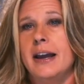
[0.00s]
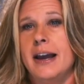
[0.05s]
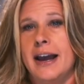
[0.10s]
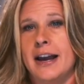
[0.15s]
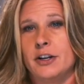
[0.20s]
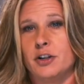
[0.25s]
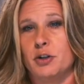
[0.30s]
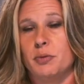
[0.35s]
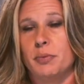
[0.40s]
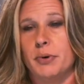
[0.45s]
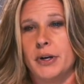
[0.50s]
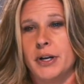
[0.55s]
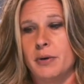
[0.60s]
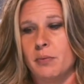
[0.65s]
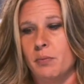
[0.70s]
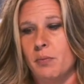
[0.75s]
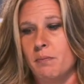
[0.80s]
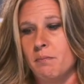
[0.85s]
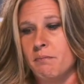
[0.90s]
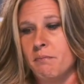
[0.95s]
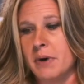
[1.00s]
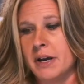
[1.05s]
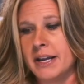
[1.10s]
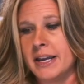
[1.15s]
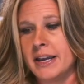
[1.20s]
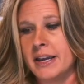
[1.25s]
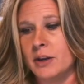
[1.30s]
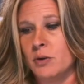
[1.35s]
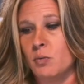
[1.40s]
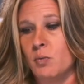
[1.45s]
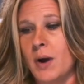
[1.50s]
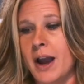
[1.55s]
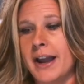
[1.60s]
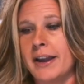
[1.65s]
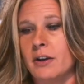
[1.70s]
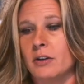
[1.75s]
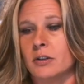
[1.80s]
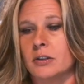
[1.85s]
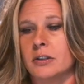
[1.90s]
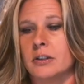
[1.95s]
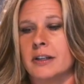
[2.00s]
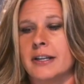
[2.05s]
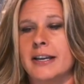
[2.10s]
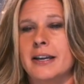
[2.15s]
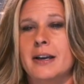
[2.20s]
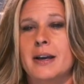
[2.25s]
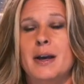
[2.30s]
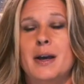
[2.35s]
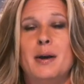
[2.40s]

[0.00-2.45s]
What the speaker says: as you're putting money in regularly,